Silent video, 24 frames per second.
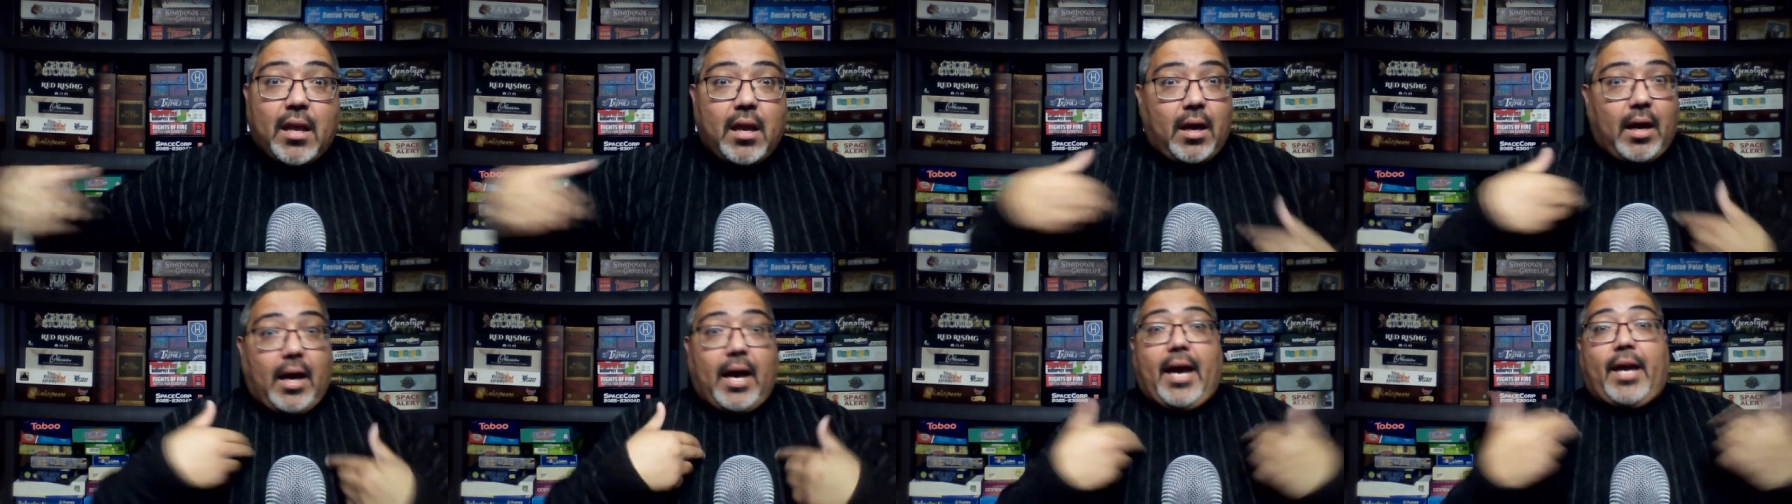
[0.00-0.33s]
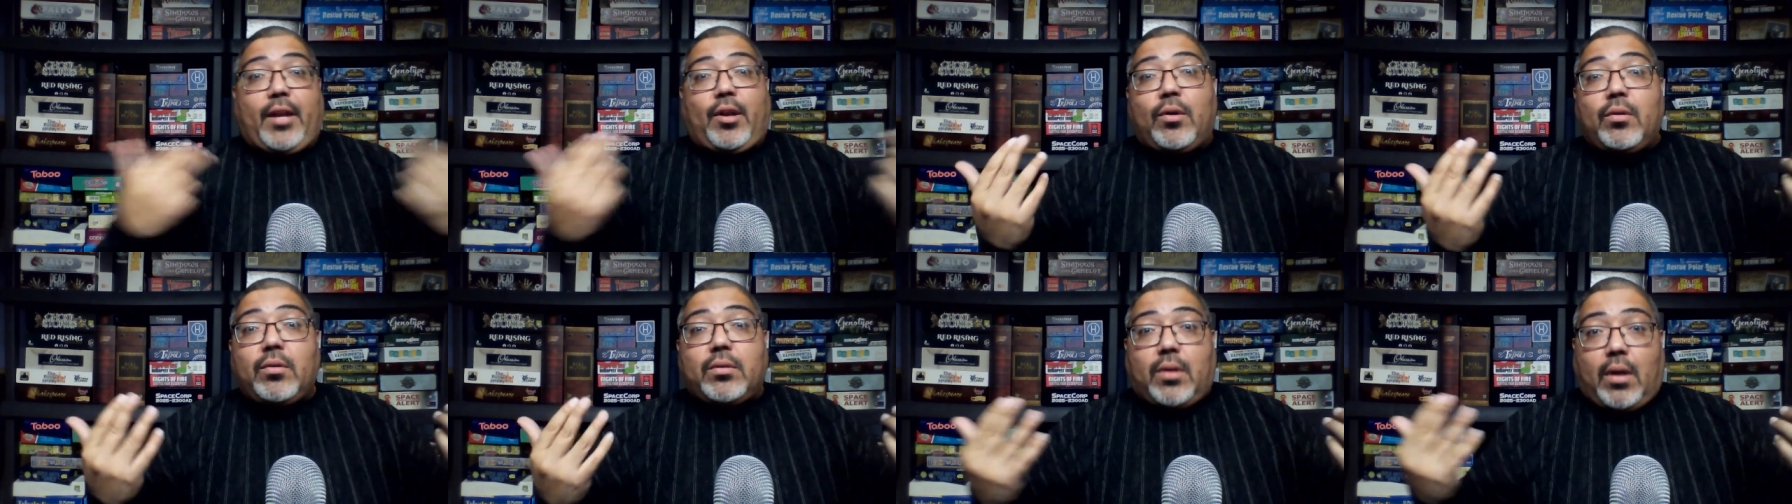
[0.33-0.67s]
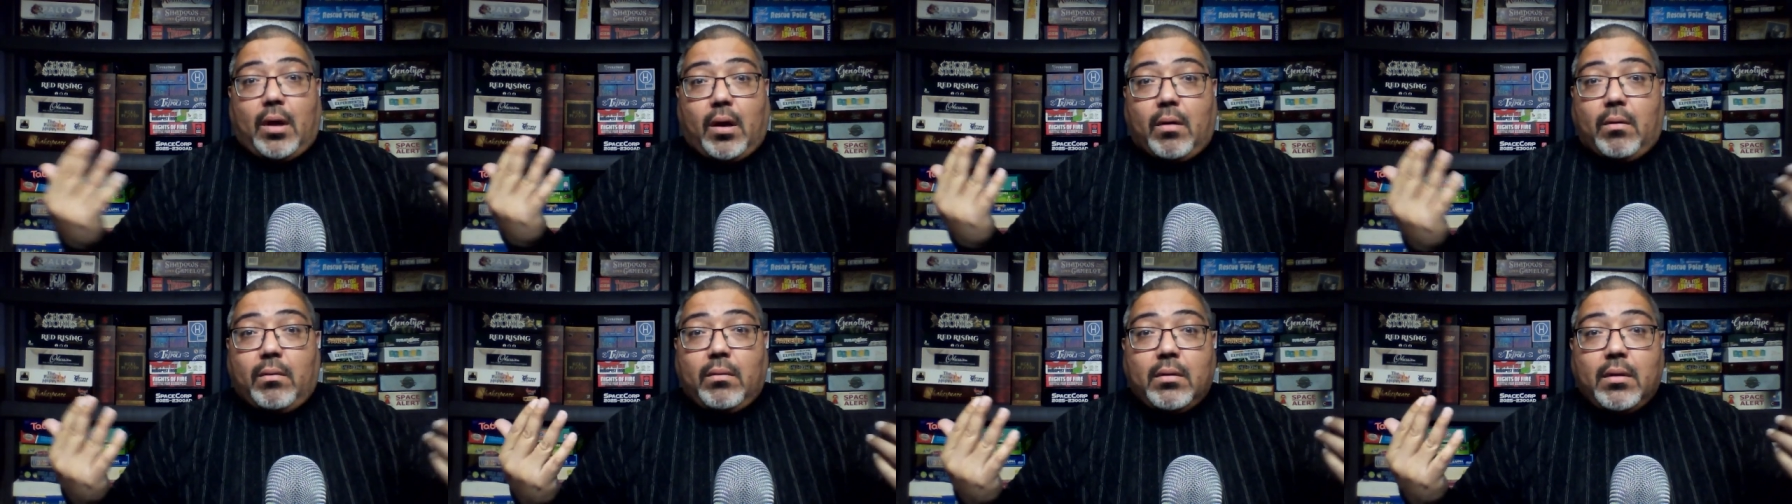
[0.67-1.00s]
I don't
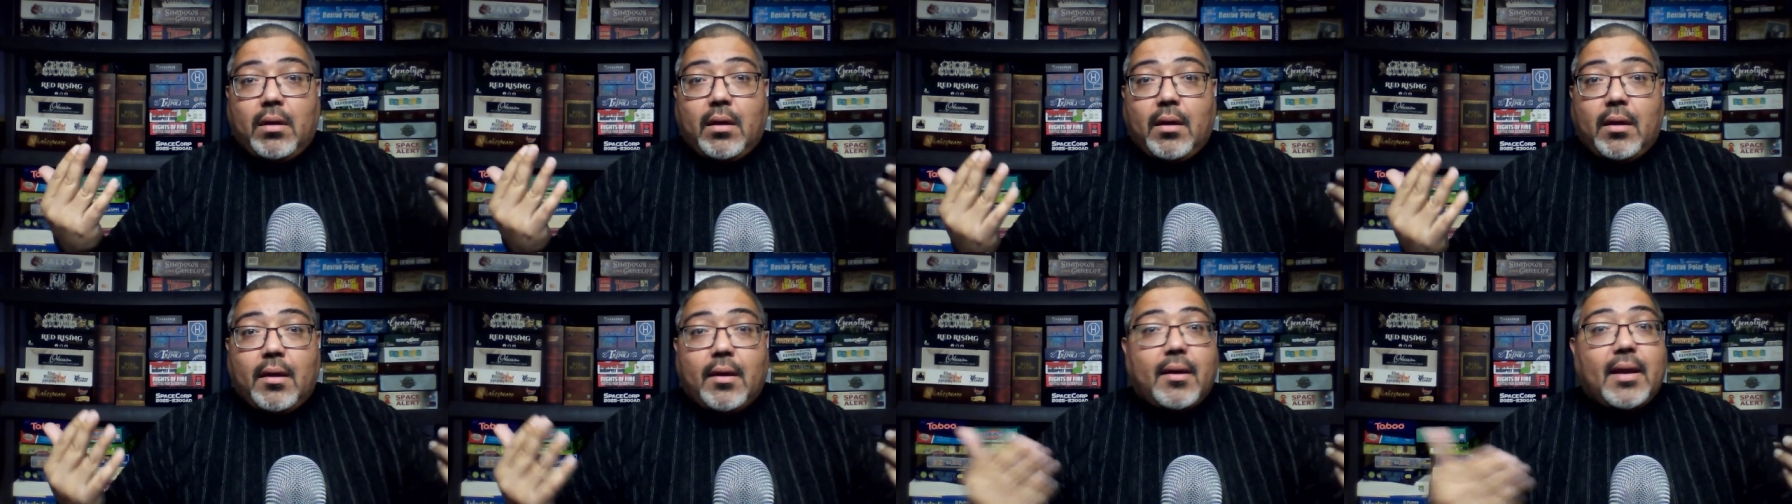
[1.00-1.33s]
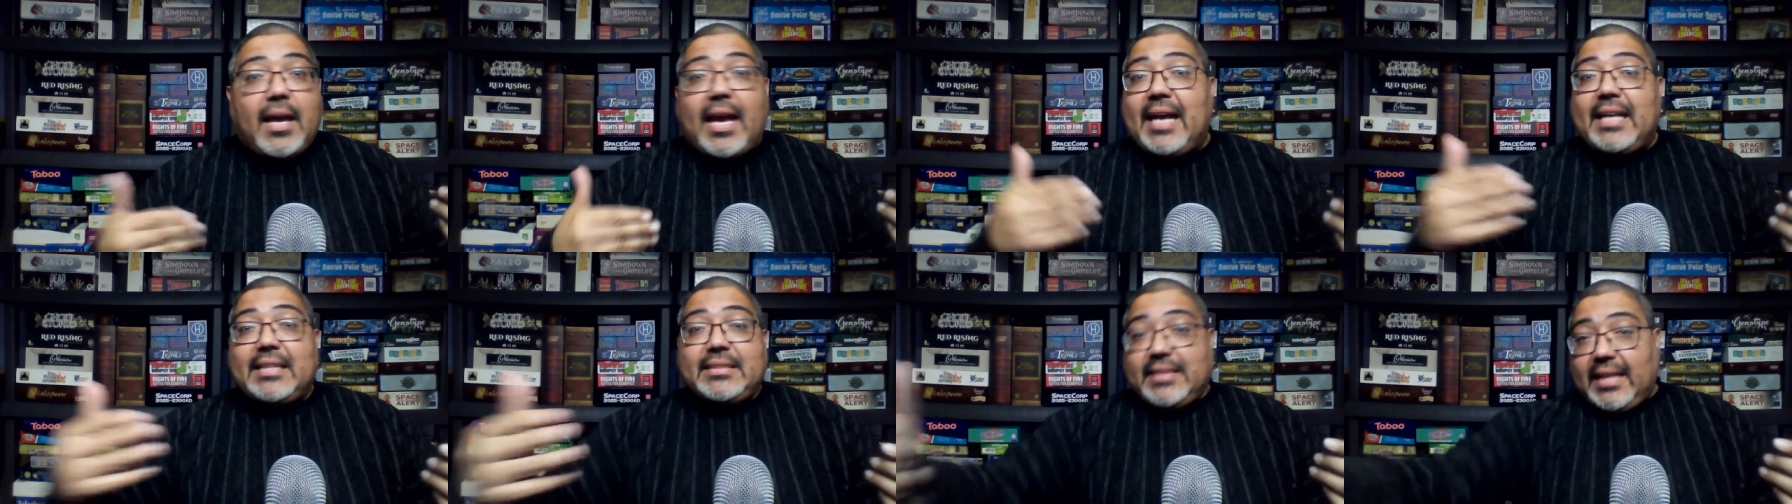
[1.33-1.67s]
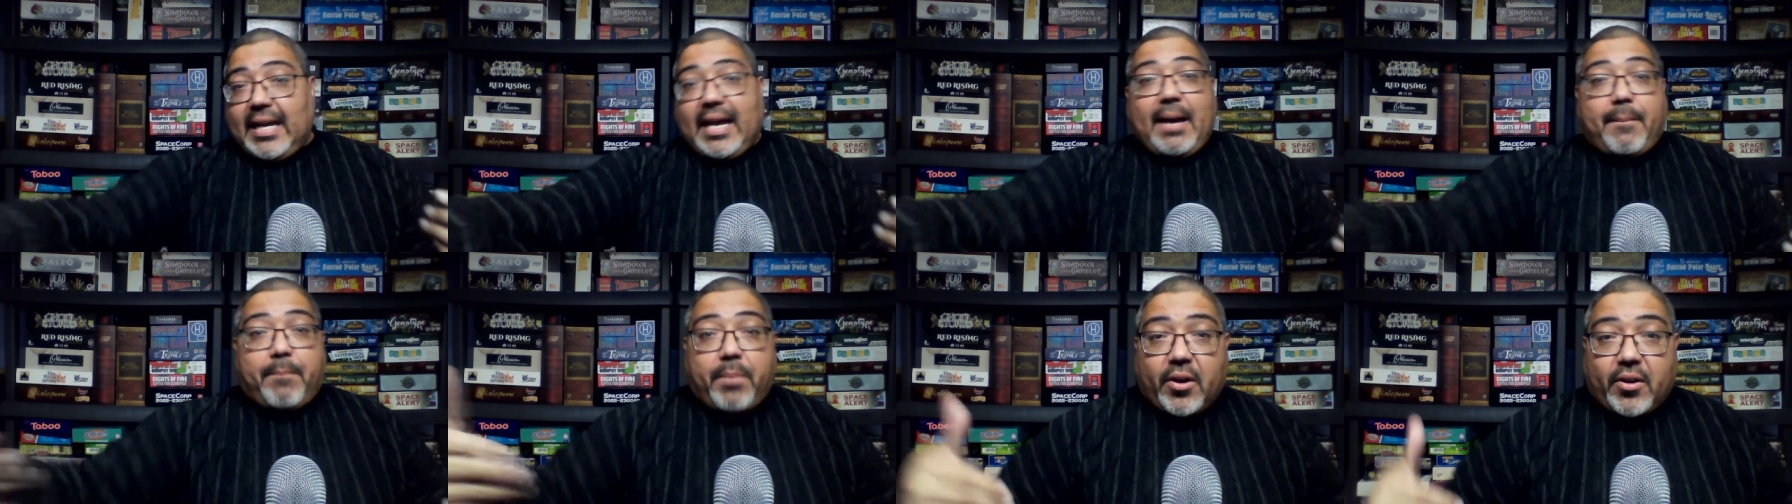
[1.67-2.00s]
know as
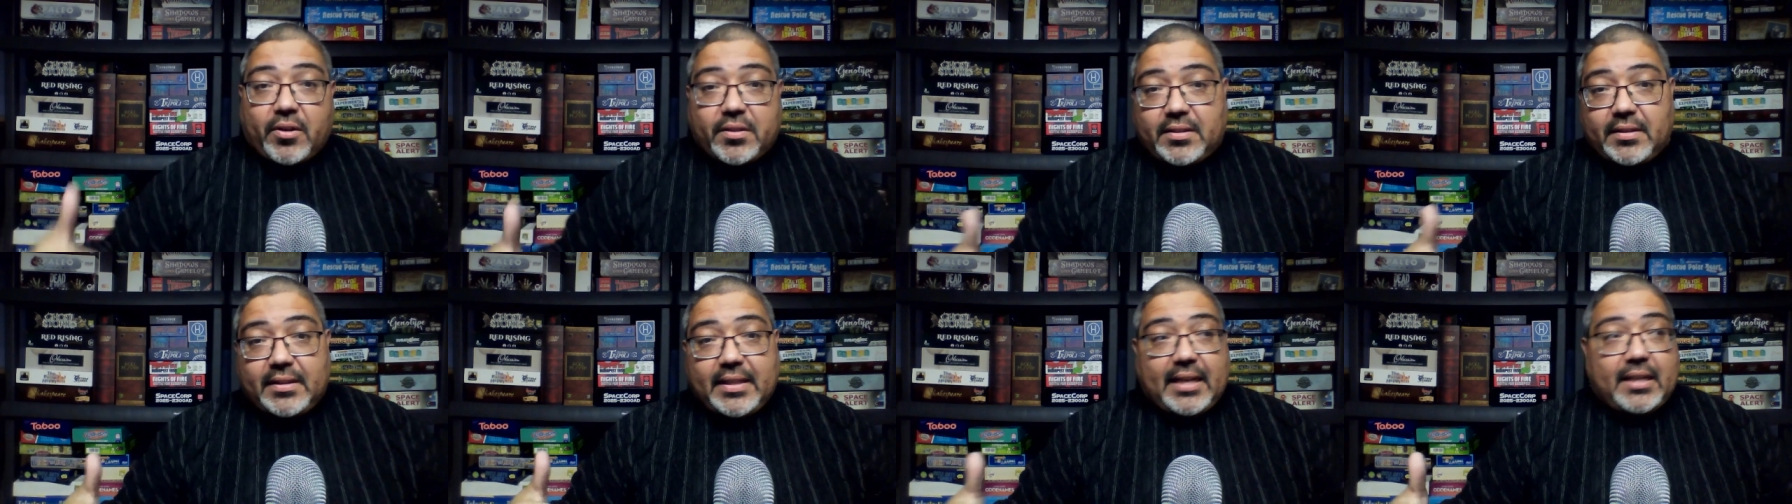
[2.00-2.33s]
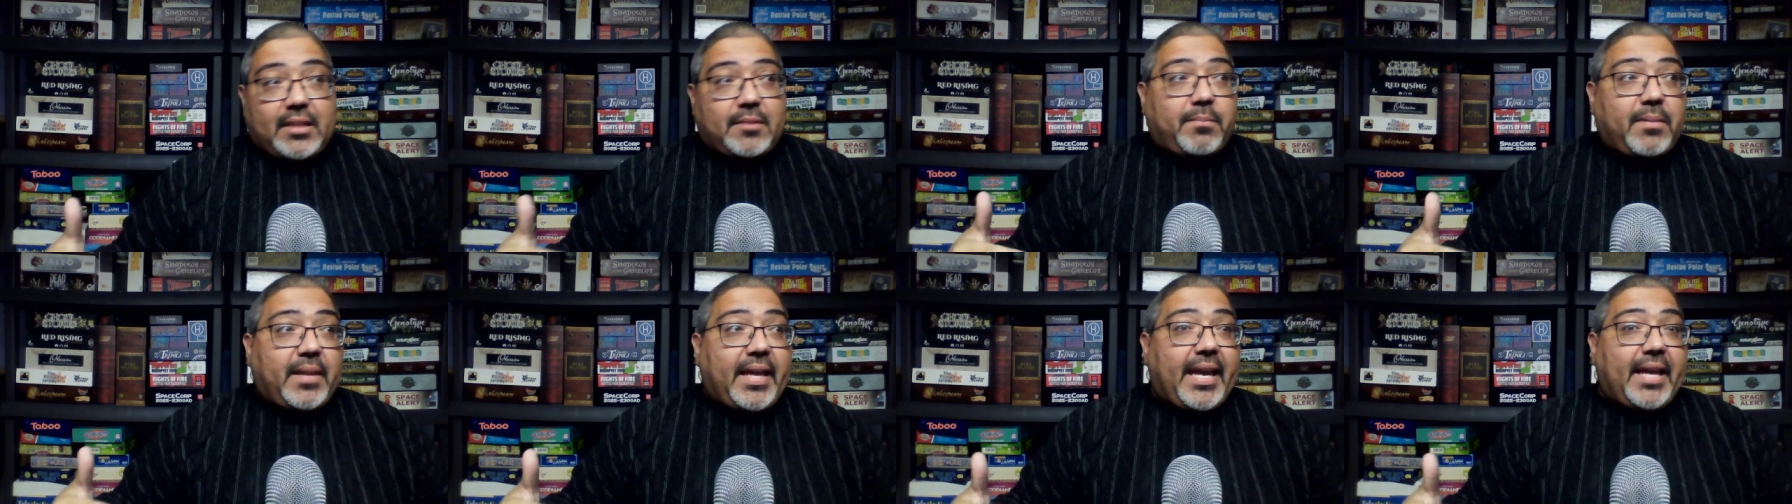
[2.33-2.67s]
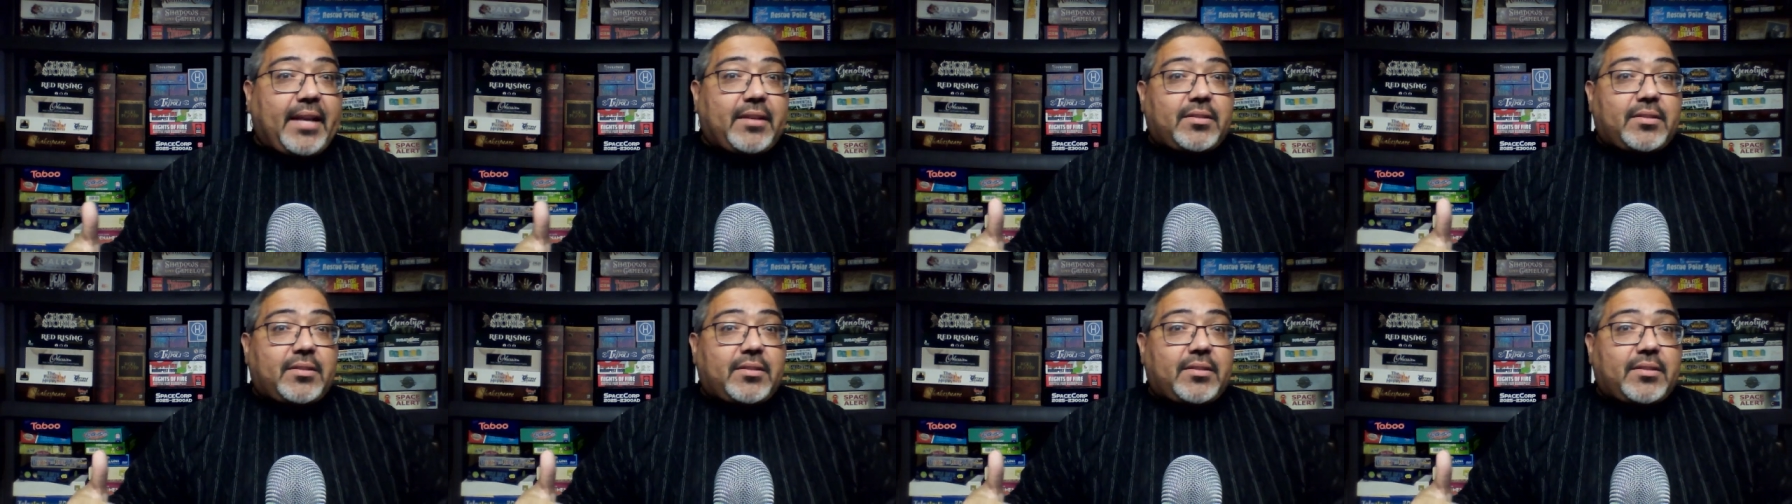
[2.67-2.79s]
a person that is playing.